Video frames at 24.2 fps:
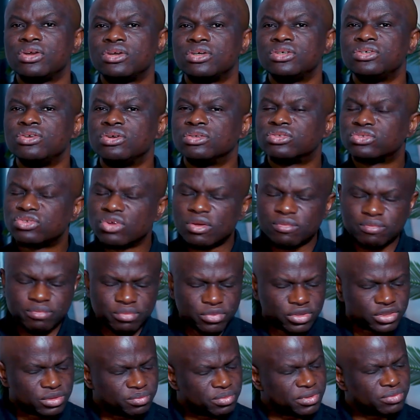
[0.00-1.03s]
Your talk
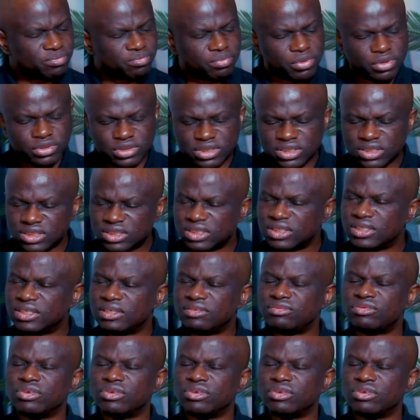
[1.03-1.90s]
must be positive,